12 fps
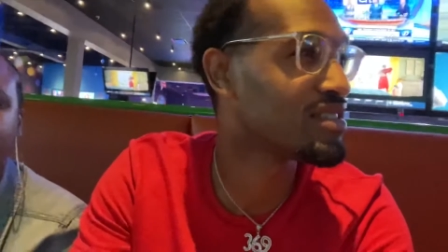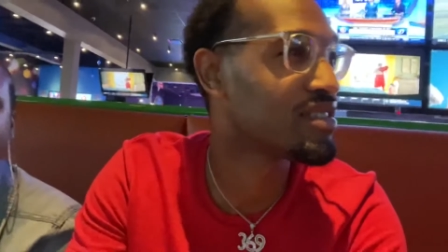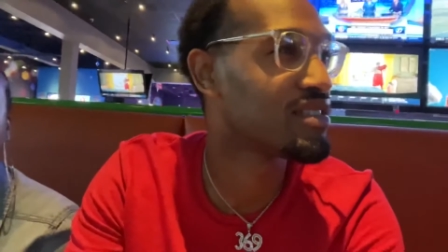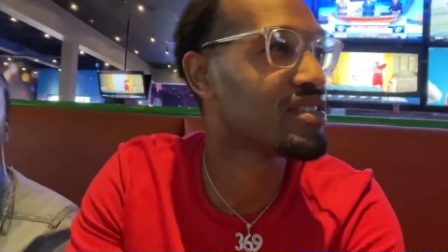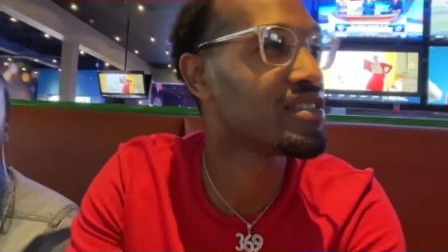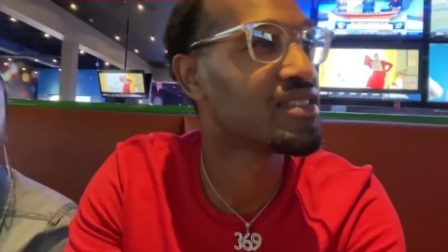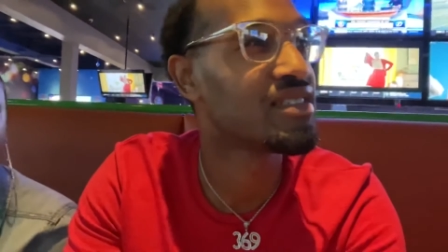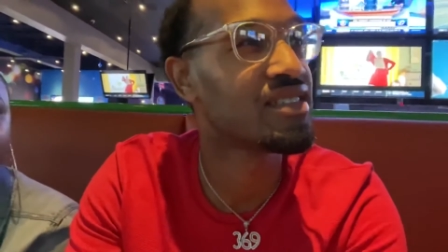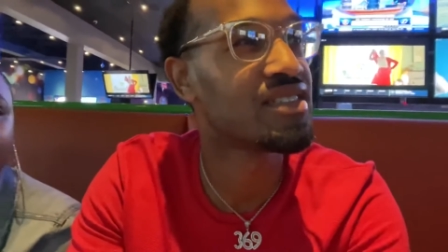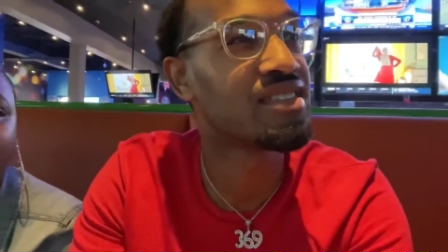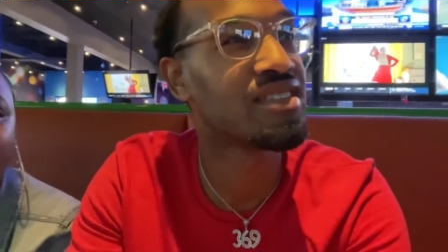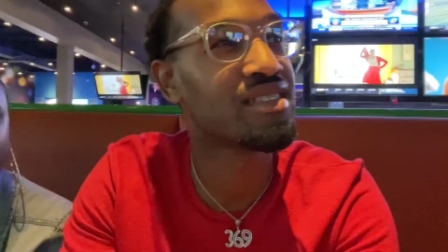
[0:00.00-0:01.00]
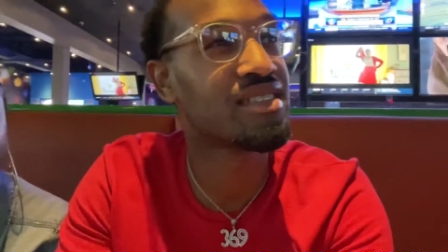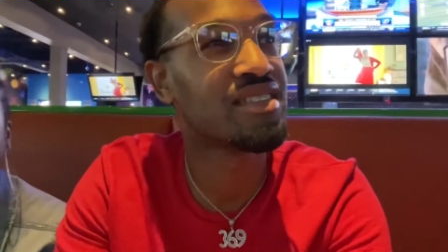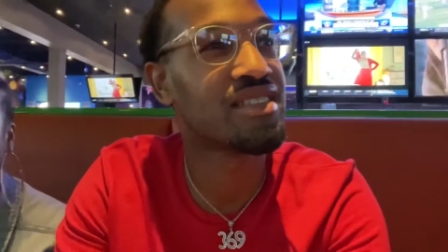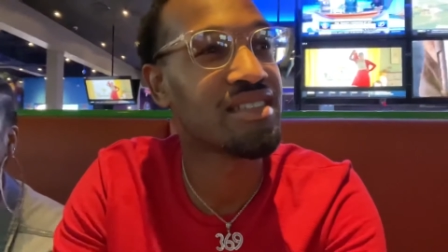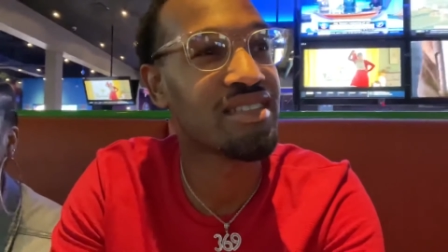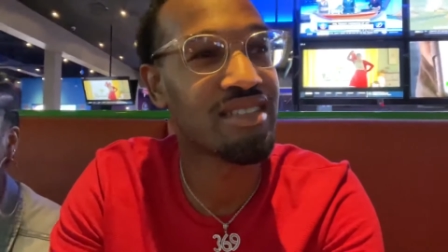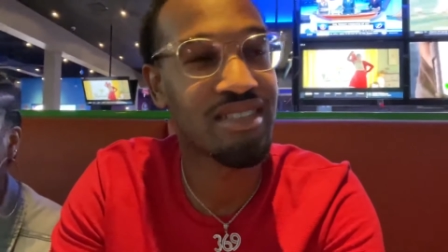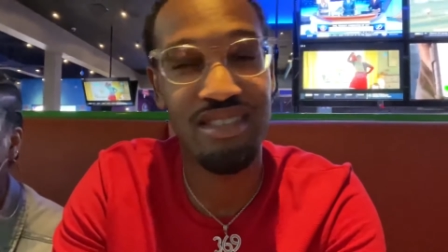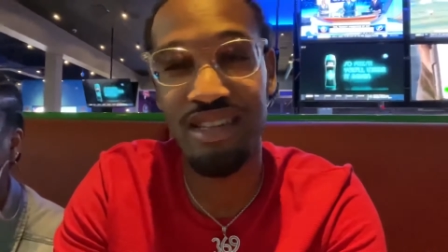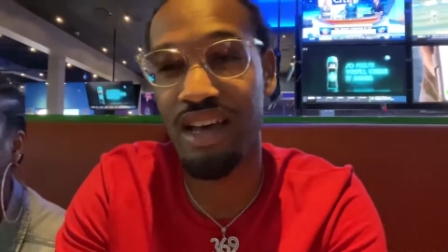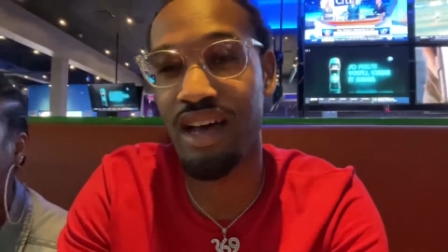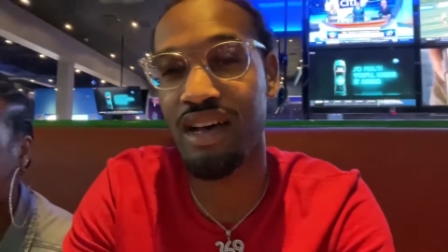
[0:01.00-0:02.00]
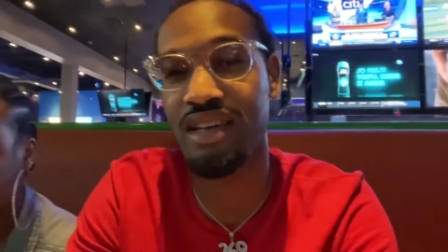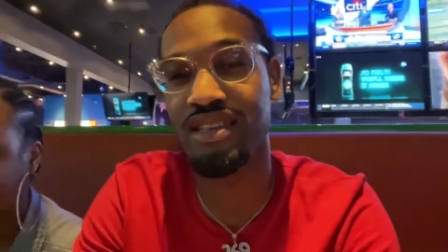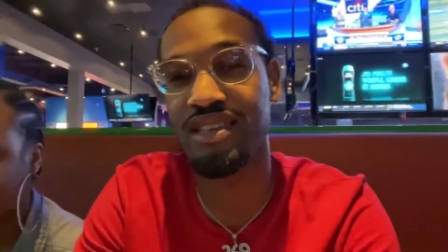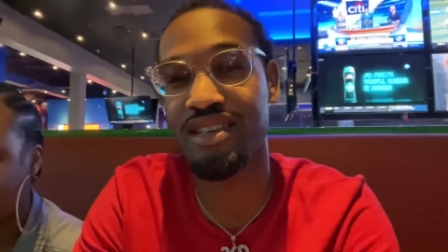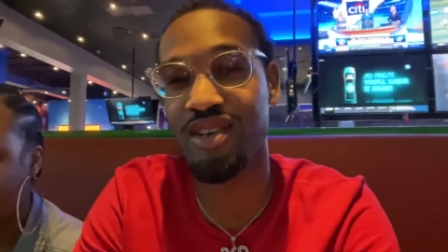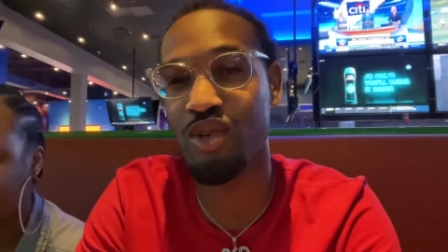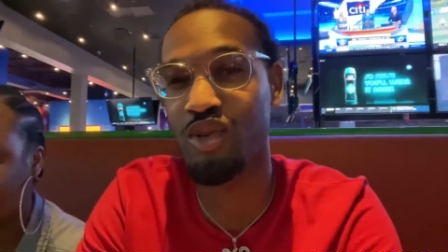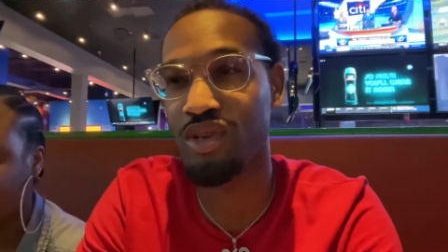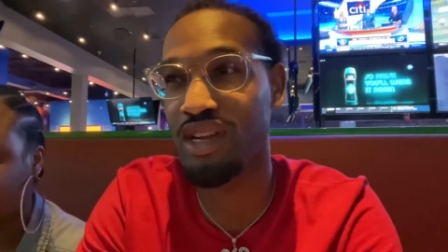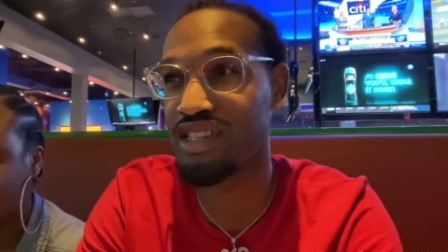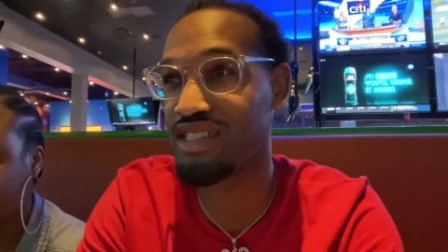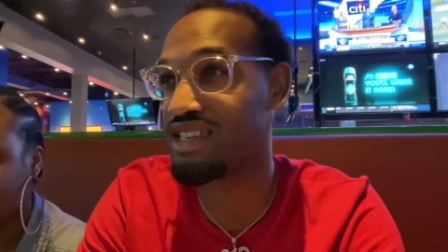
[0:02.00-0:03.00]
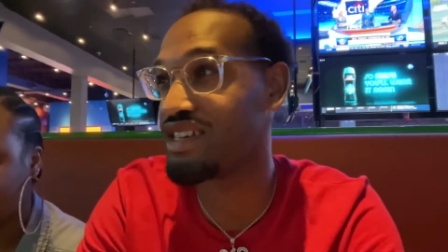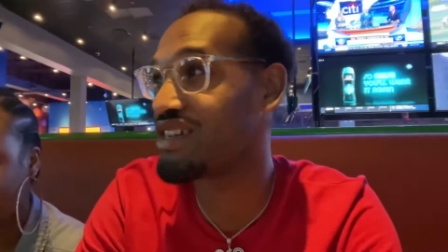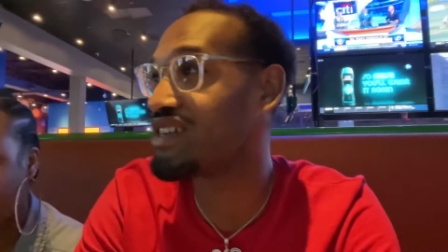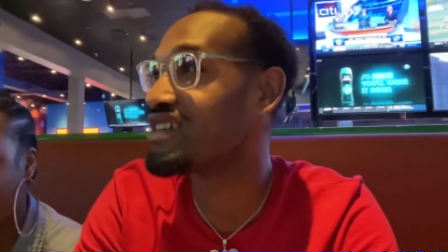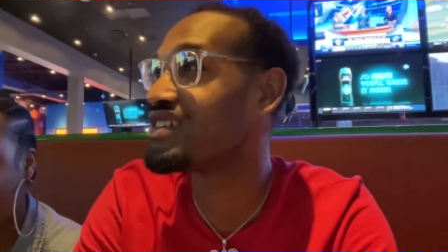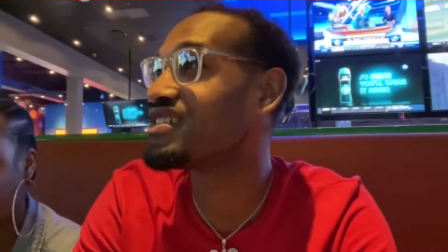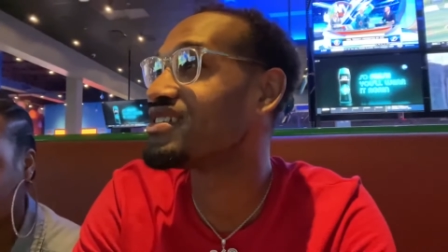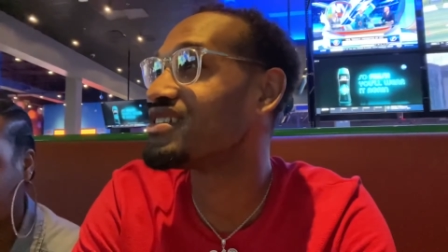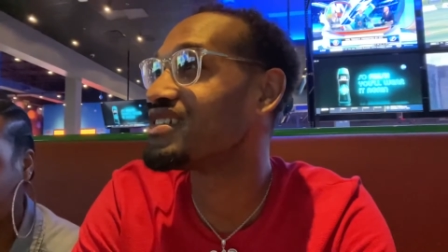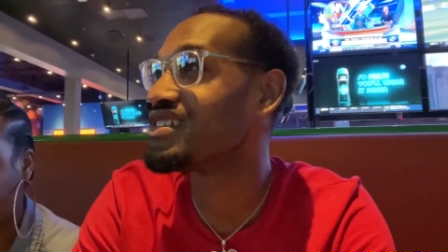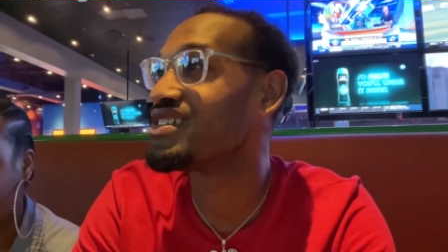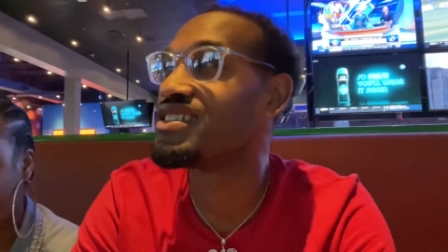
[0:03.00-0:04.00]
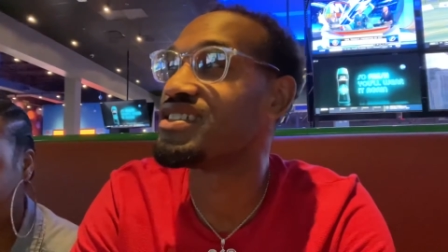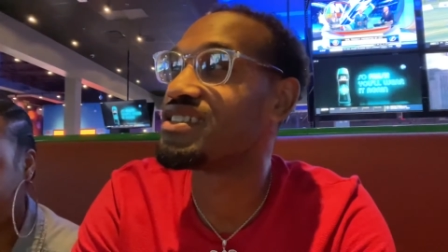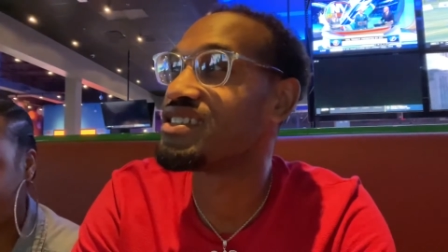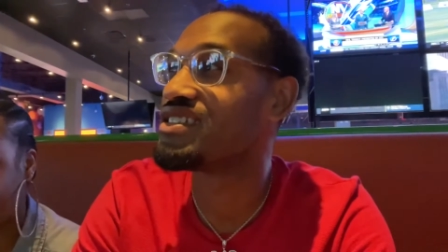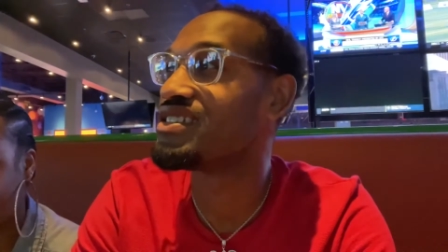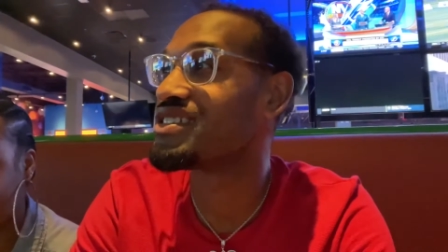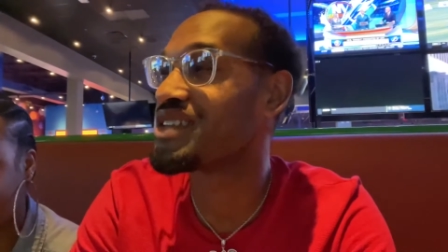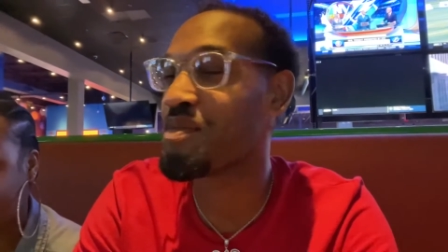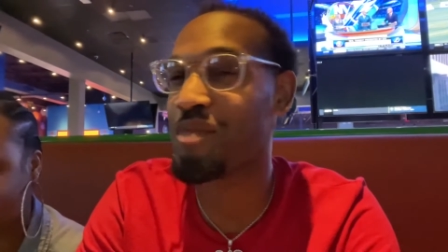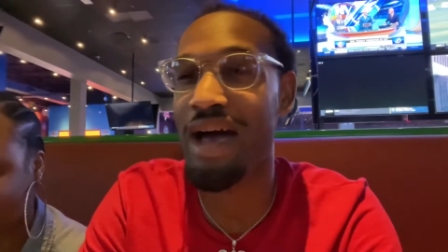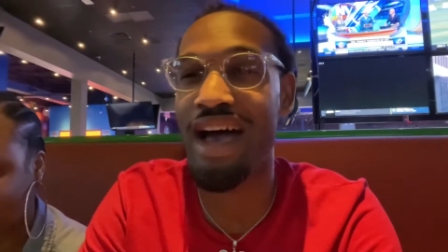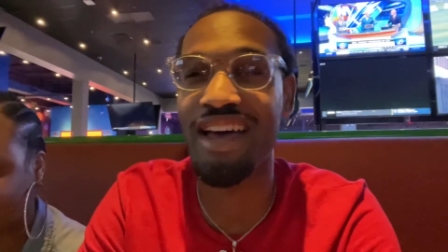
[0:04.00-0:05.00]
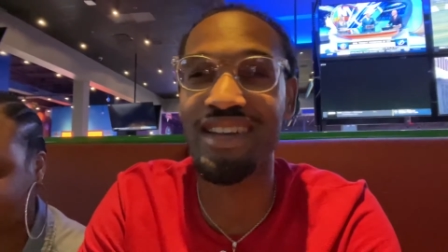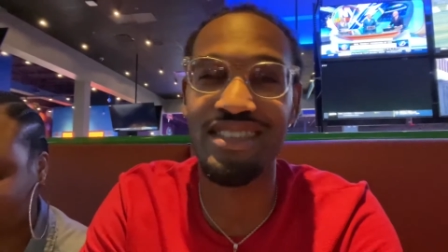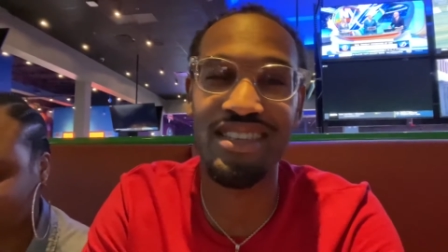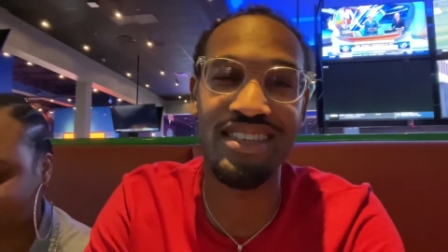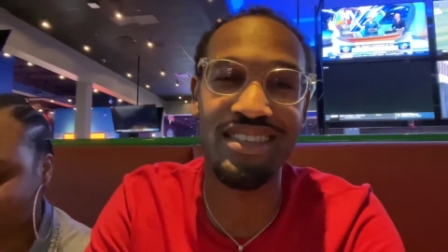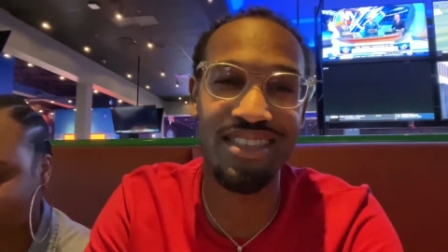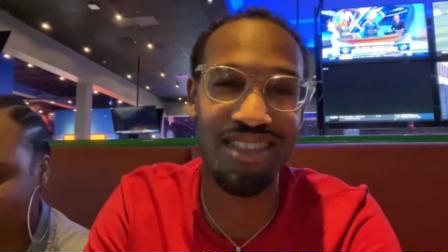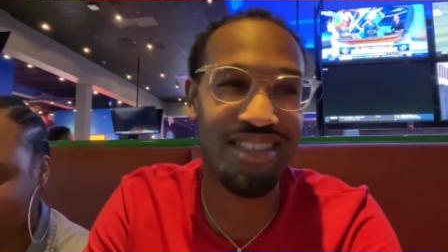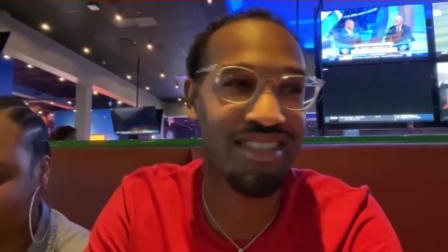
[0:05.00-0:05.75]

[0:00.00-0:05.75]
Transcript: Oh, he a bad player or something? Nah, he cool, legendary. Something behind the scenes.